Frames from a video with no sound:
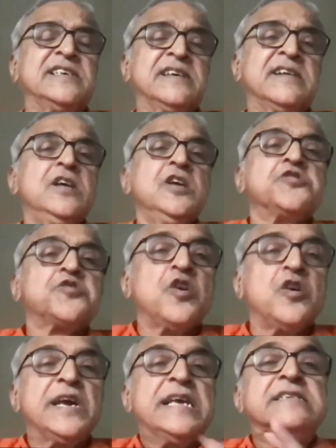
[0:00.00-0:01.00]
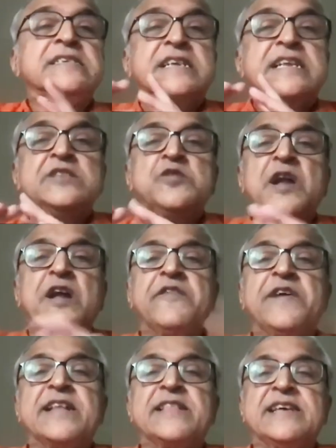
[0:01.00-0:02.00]
there. So increase your
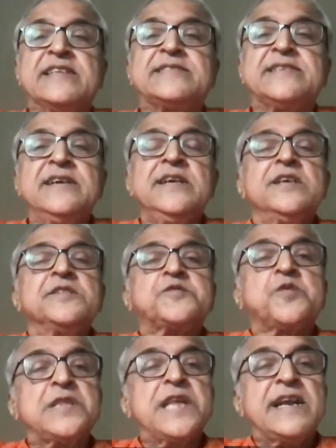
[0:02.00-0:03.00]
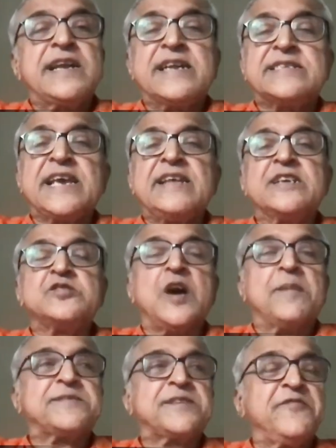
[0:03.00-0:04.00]
awareness so that, let's say in a
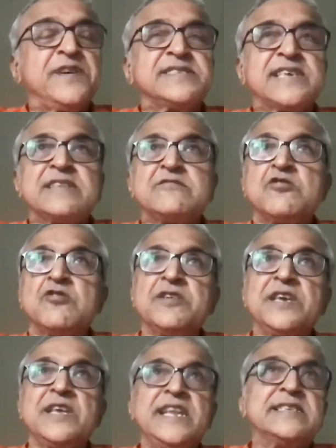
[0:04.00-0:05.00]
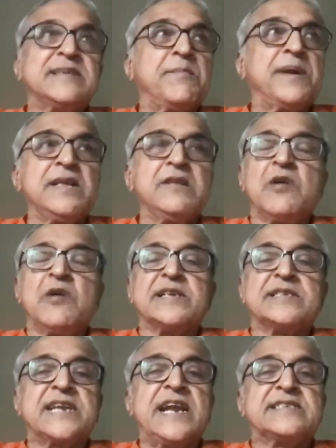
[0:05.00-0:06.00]
job, someone says, you know, he needs somebody who
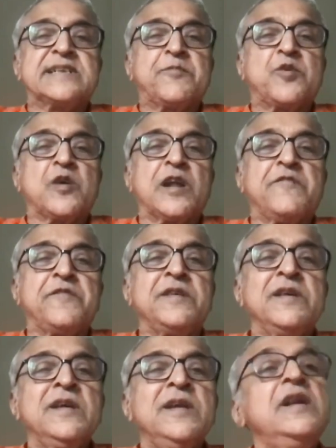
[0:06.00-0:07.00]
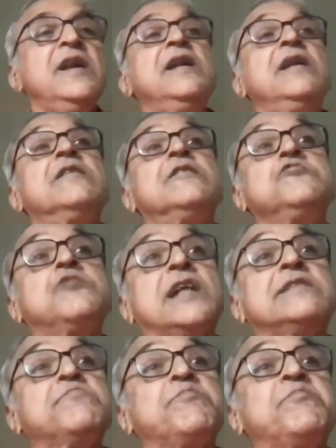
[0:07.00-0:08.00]
understands cryptography. You
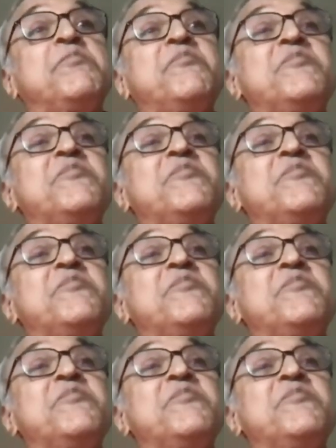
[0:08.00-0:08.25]
can